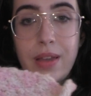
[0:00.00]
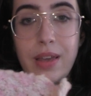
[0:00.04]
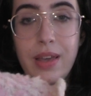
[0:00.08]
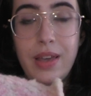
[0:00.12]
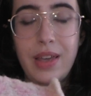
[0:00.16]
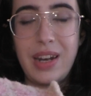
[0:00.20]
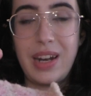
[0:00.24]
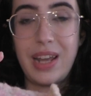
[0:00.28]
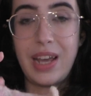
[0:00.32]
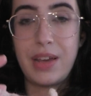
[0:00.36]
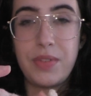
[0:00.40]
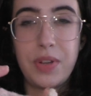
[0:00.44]

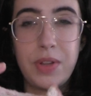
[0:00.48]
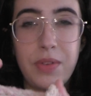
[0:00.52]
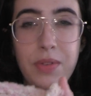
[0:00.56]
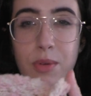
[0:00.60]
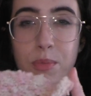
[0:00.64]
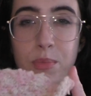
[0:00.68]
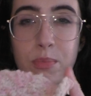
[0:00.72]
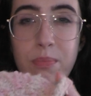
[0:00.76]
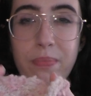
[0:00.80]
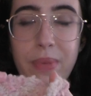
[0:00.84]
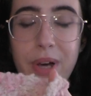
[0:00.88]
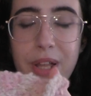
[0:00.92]
And I haven't
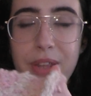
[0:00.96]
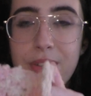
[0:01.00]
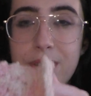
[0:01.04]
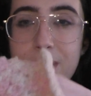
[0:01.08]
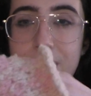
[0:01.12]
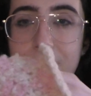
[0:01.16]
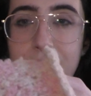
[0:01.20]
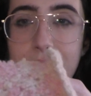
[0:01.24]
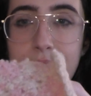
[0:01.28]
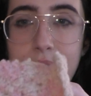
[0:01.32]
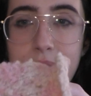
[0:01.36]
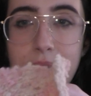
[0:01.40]
even bothered to
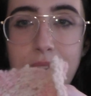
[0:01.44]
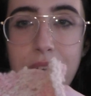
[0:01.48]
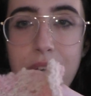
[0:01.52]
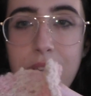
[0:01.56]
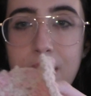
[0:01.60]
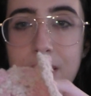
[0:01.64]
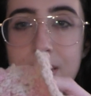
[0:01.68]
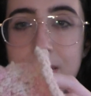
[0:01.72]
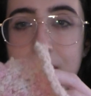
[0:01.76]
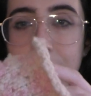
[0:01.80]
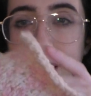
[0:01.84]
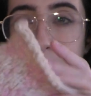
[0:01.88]
cut it
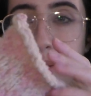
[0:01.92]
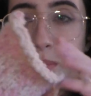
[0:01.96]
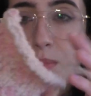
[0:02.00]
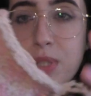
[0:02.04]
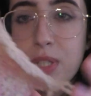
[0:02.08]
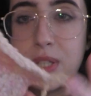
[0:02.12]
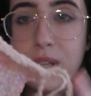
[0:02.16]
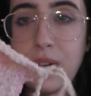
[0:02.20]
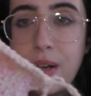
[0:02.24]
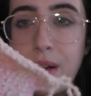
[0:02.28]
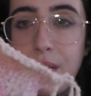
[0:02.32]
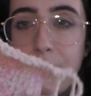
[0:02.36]
because I think I'm just
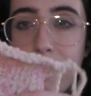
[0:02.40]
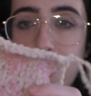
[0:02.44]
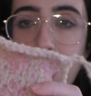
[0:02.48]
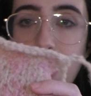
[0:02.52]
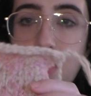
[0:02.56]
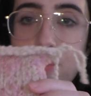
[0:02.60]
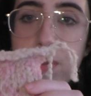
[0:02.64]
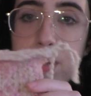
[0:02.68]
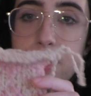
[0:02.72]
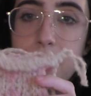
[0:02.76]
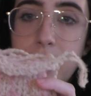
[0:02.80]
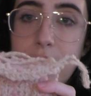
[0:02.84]
going to
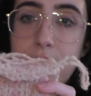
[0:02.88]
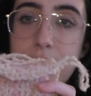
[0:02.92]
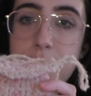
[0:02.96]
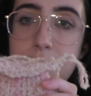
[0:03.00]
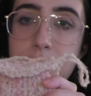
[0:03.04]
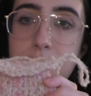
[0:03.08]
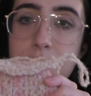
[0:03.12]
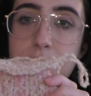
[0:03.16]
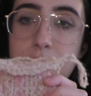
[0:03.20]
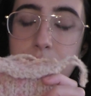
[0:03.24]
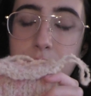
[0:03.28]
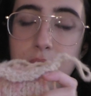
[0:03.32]
unravel
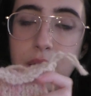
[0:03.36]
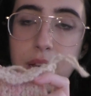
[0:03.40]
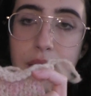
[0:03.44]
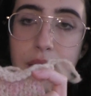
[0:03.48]
this.